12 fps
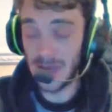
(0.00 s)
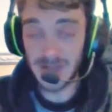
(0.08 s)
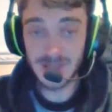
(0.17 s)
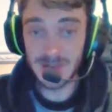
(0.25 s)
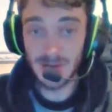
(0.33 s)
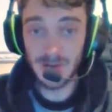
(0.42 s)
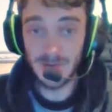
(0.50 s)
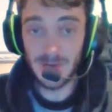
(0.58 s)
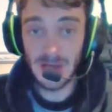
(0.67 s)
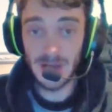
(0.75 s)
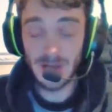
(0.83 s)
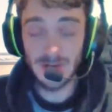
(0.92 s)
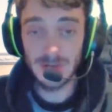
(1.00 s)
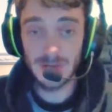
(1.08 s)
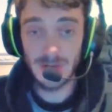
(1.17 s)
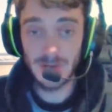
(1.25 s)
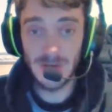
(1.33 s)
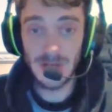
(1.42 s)
that is a fair
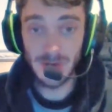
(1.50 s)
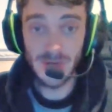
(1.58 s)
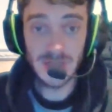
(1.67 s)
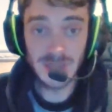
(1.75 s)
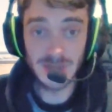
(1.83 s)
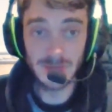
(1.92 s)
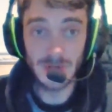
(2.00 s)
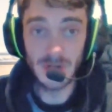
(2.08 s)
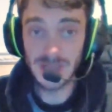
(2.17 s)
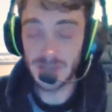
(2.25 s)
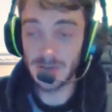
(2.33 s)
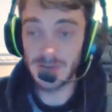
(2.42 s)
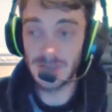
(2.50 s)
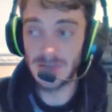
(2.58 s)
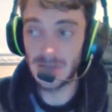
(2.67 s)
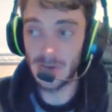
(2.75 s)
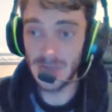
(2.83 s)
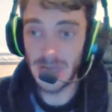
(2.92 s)
criticism. I don't think
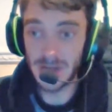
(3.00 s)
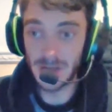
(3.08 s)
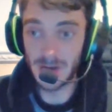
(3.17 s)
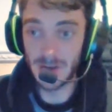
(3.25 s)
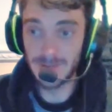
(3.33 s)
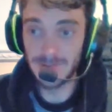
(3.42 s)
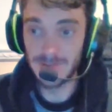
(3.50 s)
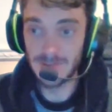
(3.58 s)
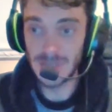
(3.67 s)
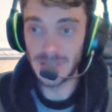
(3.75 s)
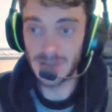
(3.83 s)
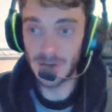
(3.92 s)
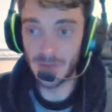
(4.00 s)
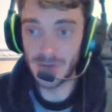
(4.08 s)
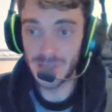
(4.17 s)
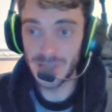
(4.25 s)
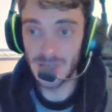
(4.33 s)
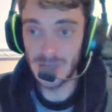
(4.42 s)
they are getting enough media
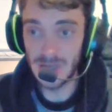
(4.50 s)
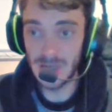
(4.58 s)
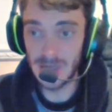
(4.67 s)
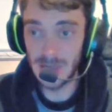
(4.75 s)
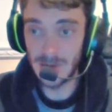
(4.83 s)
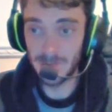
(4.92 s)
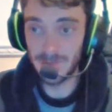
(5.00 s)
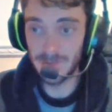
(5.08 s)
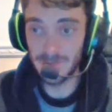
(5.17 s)
coverage. At